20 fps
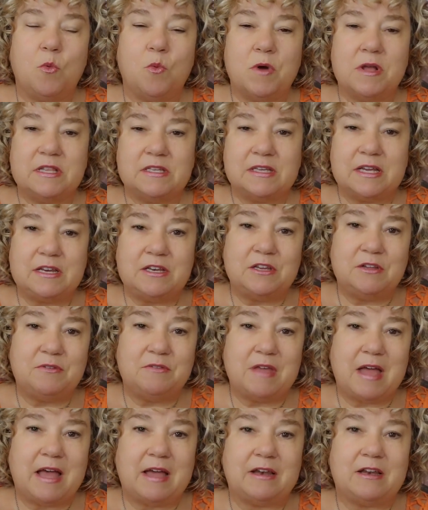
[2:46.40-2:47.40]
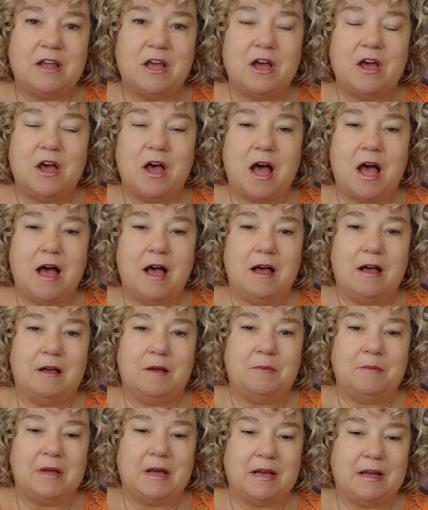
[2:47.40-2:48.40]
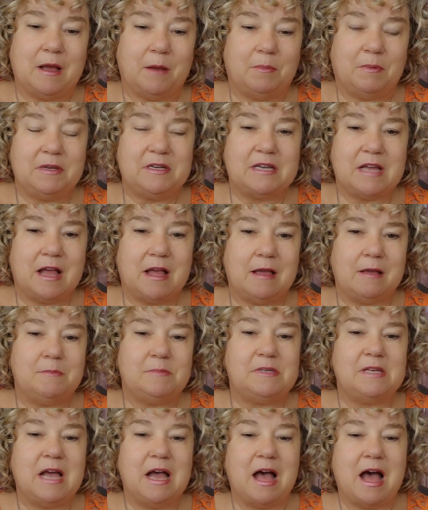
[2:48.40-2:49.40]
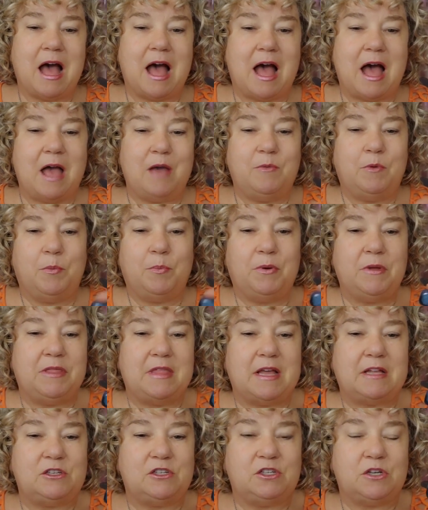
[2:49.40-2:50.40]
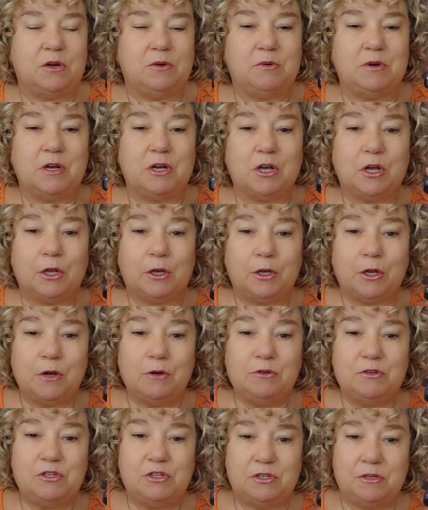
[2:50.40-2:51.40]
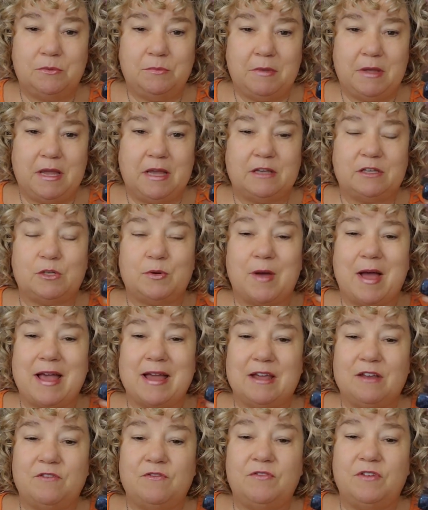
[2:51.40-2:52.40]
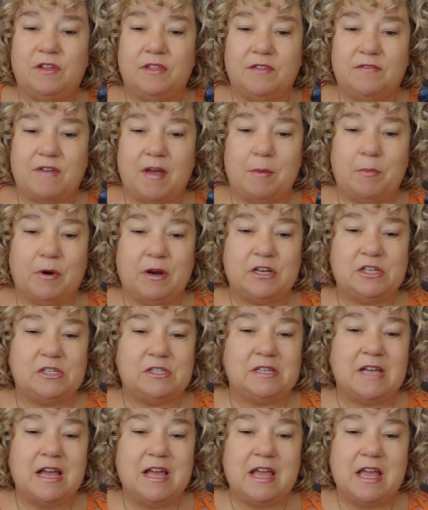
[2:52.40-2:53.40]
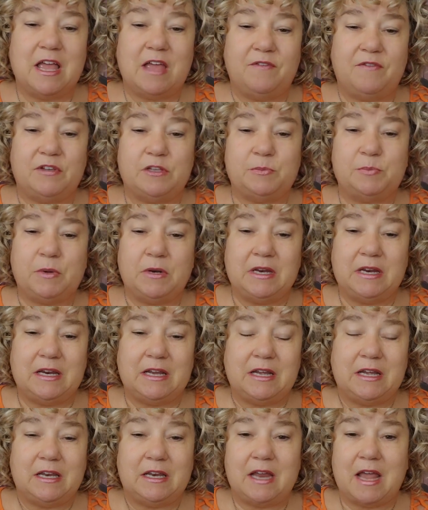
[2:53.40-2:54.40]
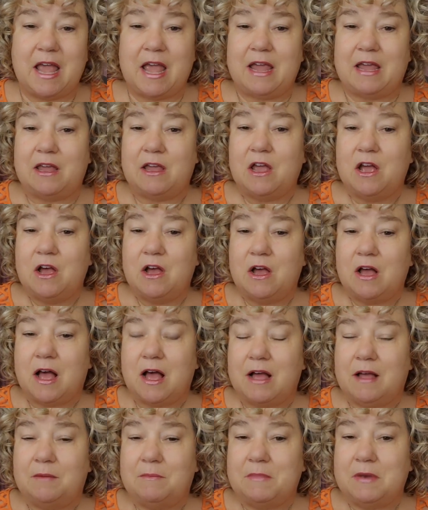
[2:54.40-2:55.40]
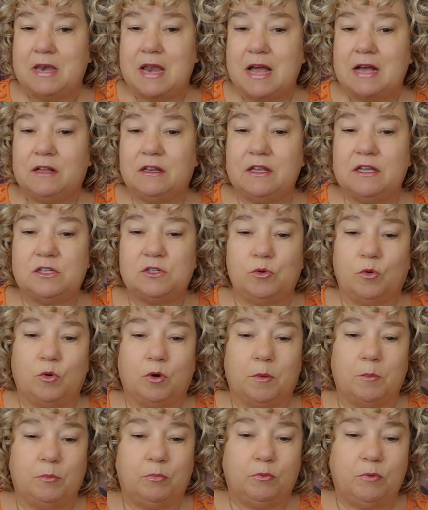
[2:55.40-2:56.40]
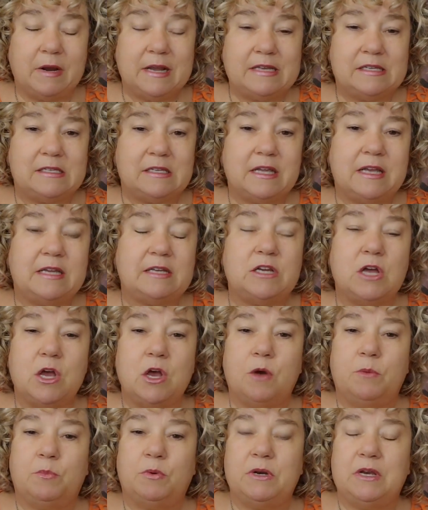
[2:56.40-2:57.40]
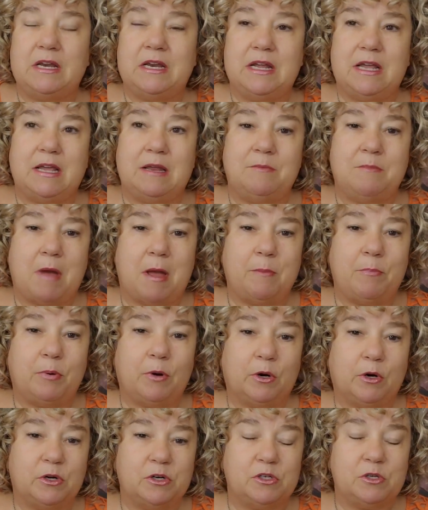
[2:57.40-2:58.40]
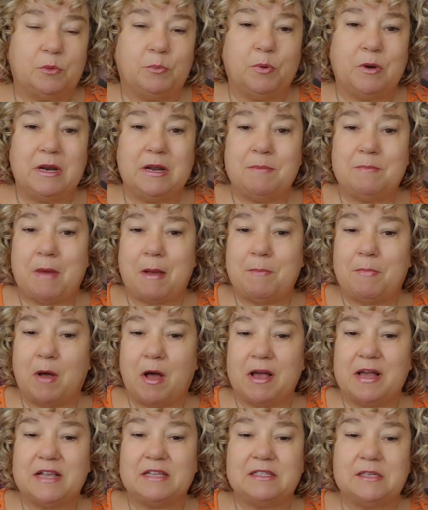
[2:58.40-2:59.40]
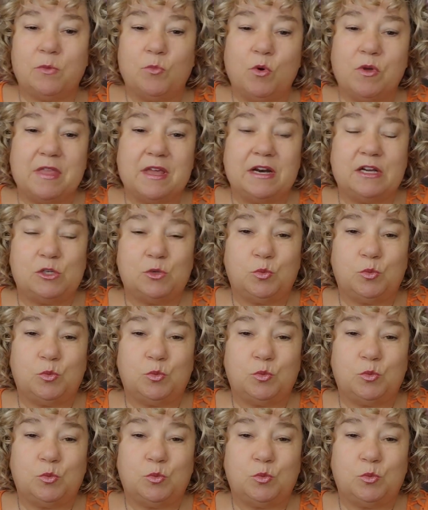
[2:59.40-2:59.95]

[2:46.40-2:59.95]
Once I do that a couple of times, I will put that stone close to me so I can feel the vibrations. If it's putting it in a necklace or a bracelet, putting it in my purse or putting it in my pocket, somewhere that